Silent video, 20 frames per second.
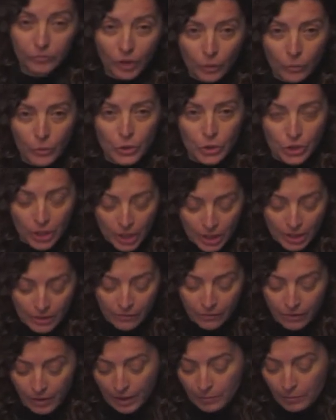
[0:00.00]
which is
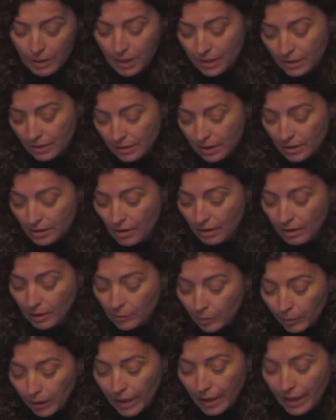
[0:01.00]
framed as an exotic
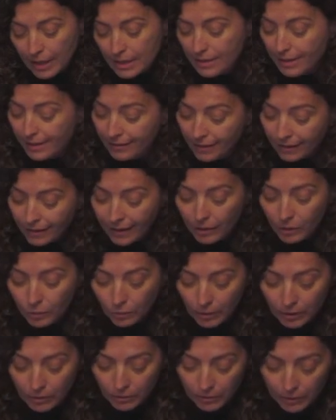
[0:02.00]
place and a
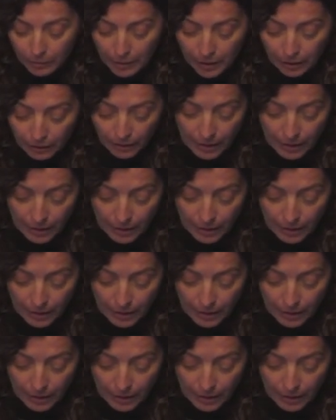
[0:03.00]
gateway to the Middle